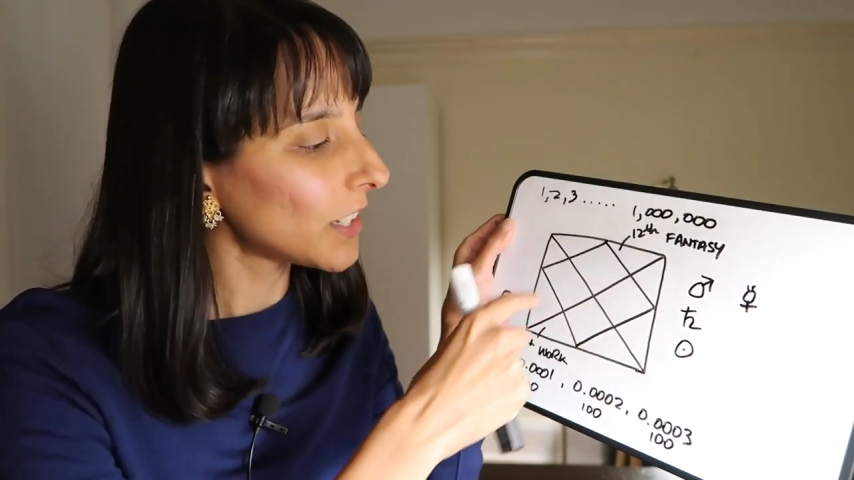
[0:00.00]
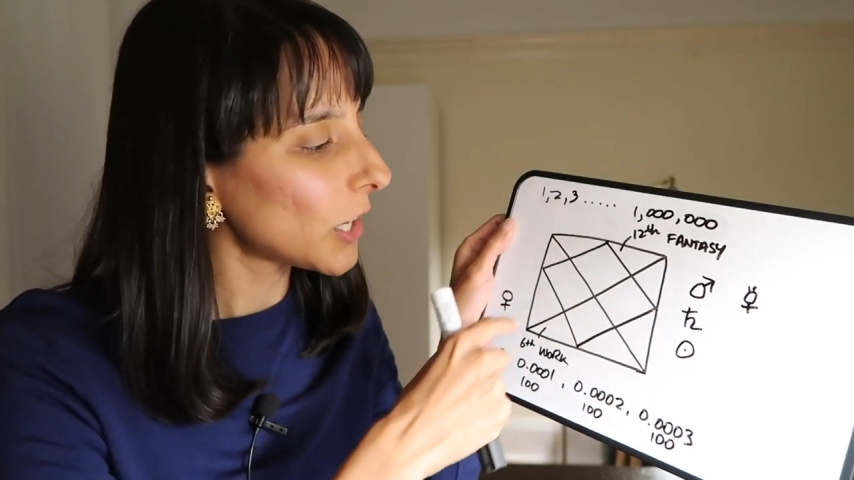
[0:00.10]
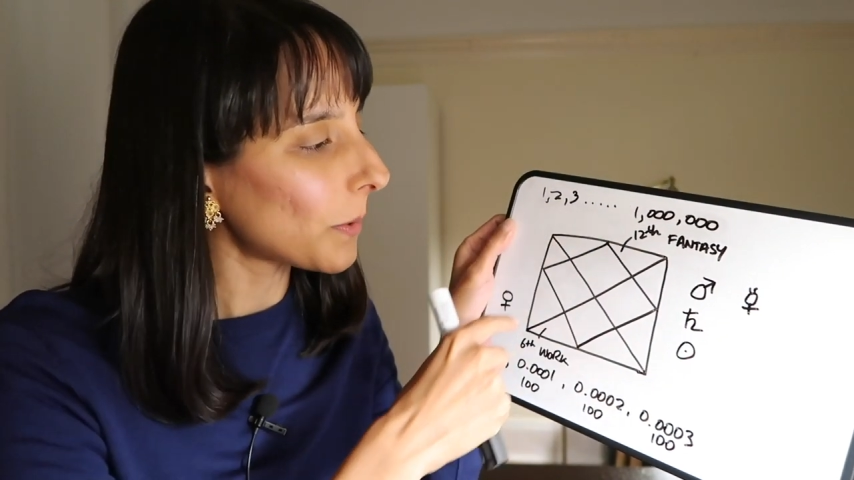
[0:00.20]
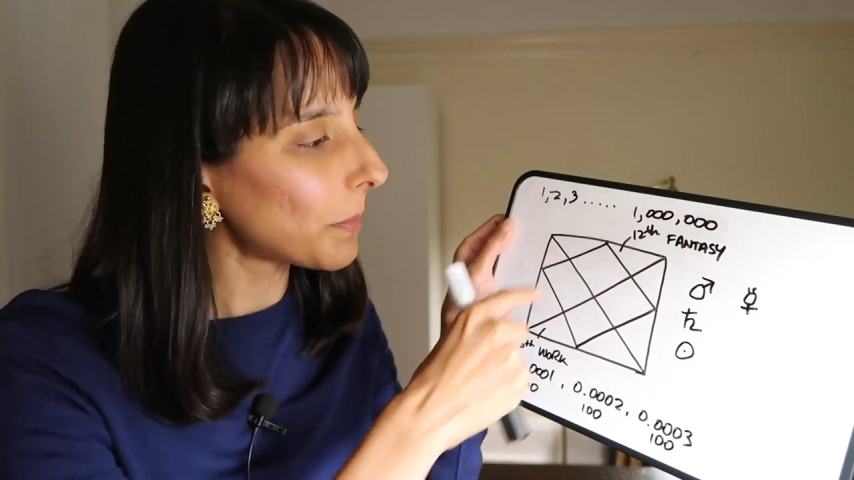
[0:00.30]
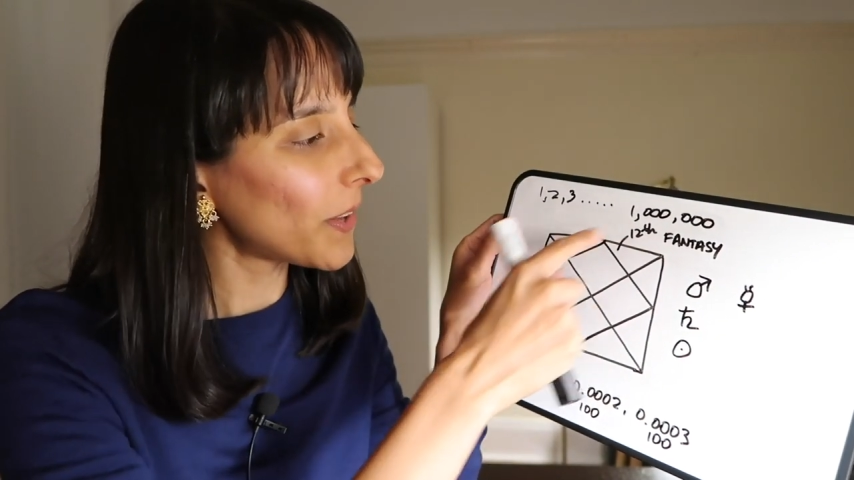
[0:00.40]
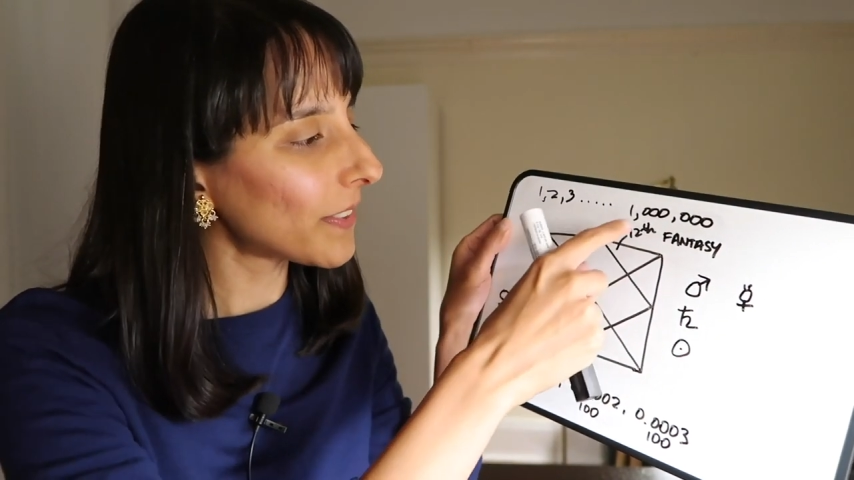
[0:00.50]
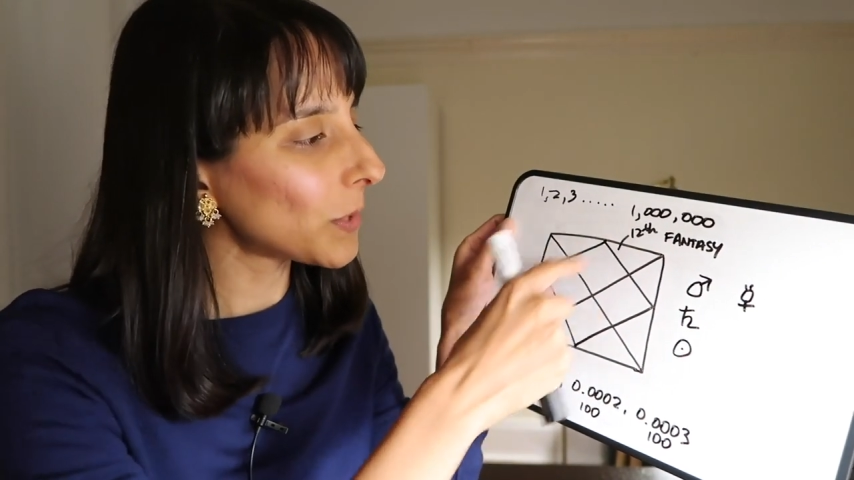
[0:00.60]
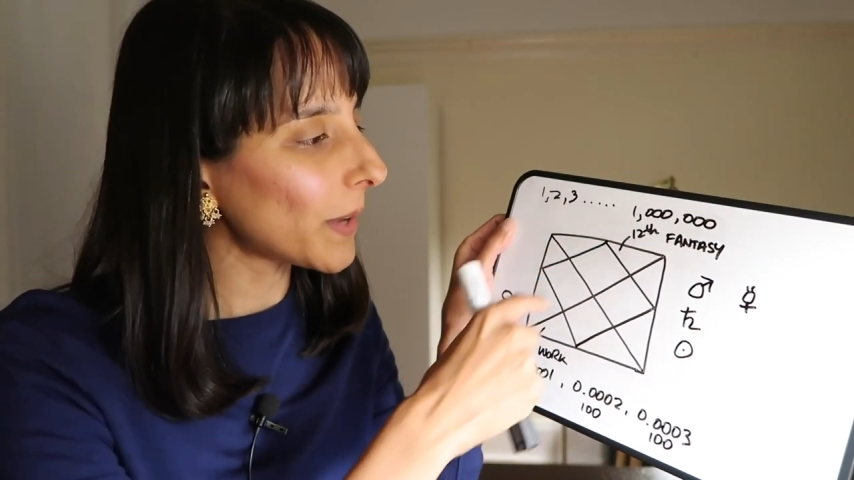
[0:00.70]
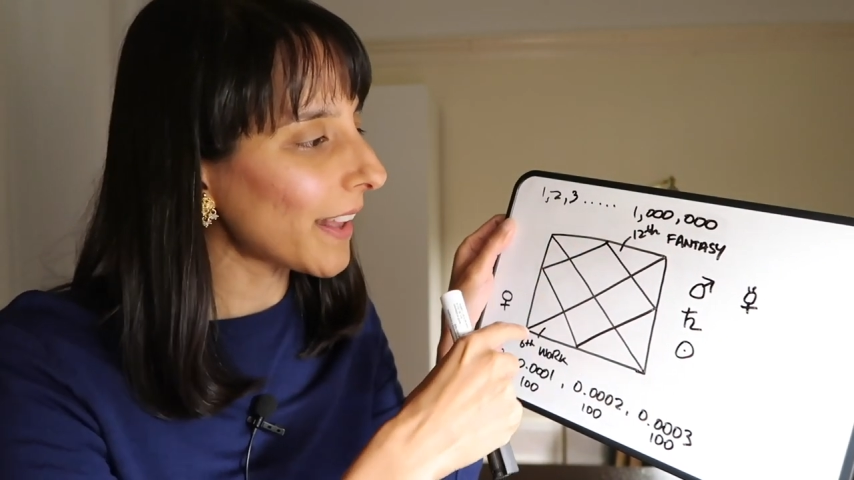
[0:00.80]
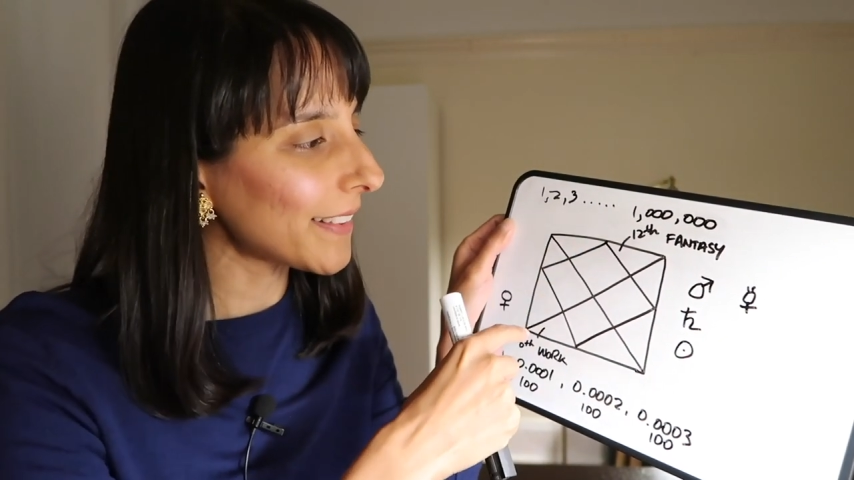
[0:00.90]
you know, a
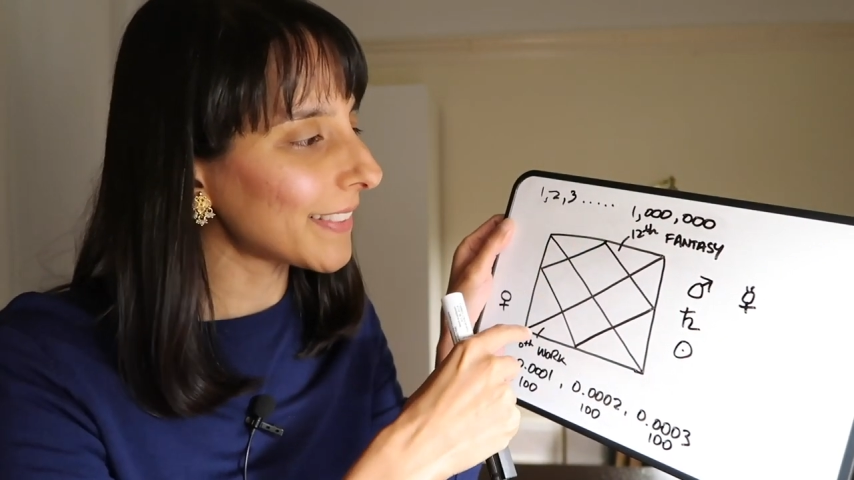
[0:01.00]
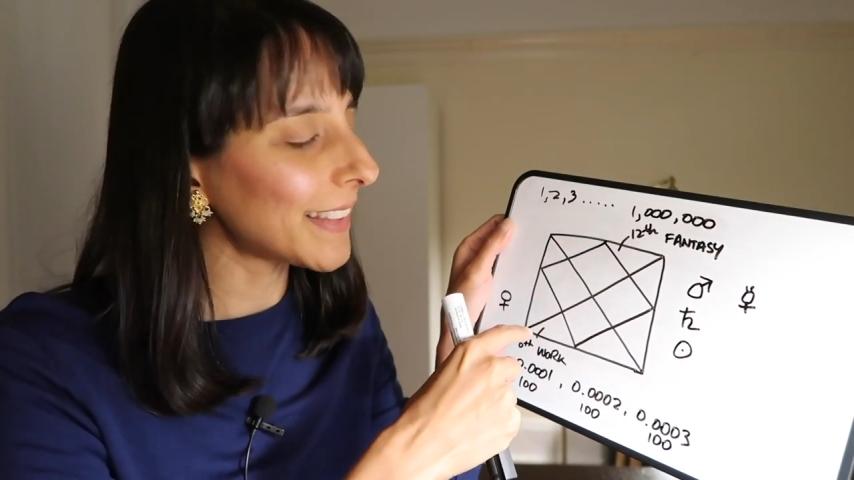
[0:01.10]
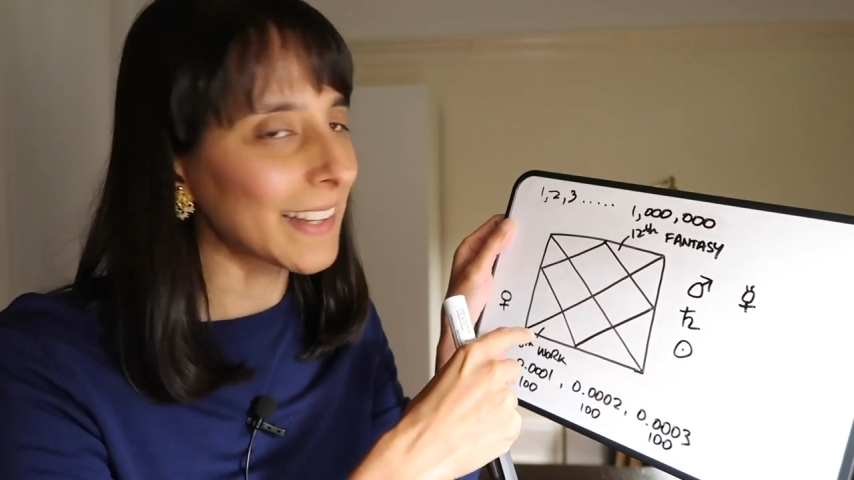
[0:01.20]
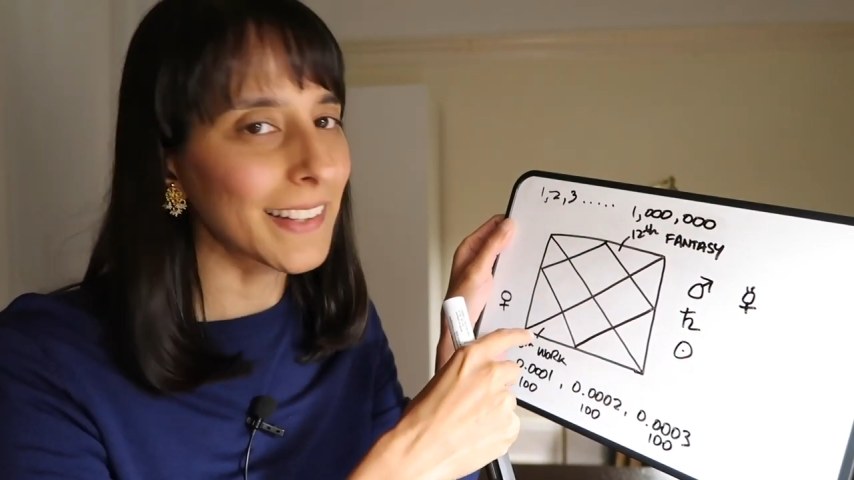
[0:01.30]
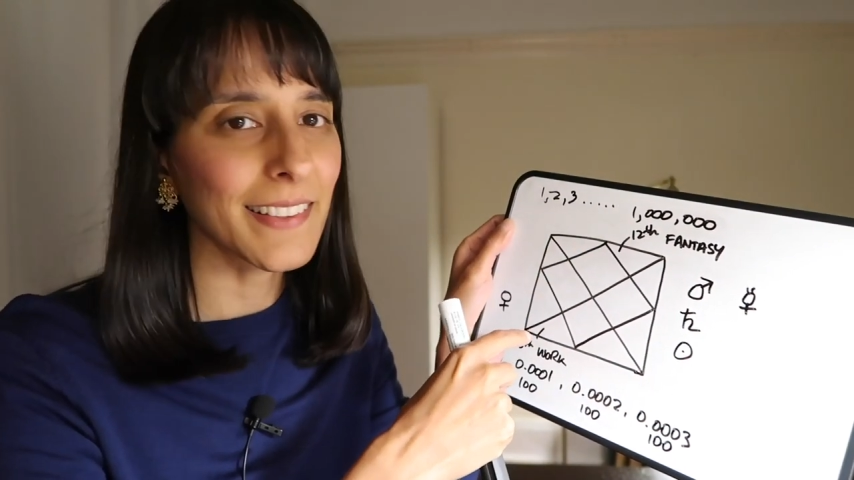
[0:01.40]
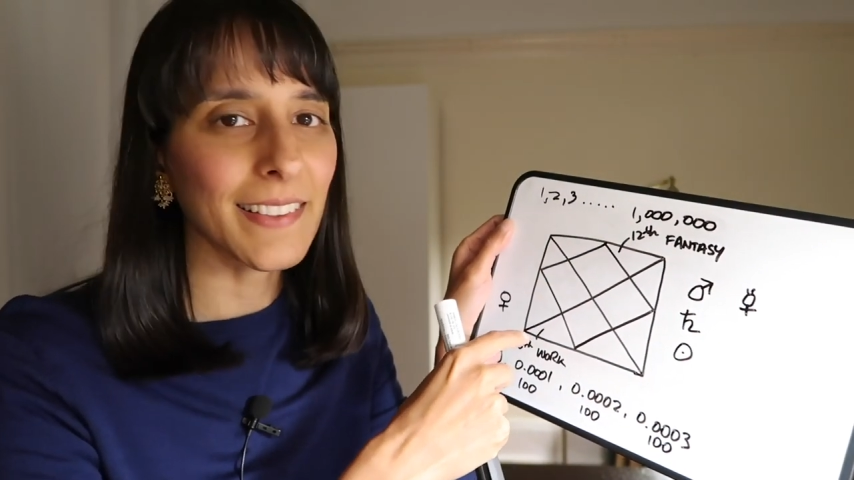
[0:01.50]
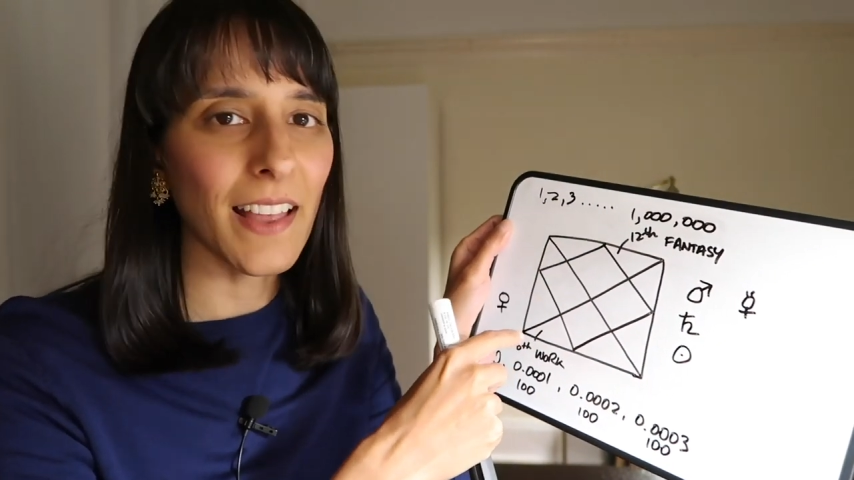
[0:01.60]
person who has this,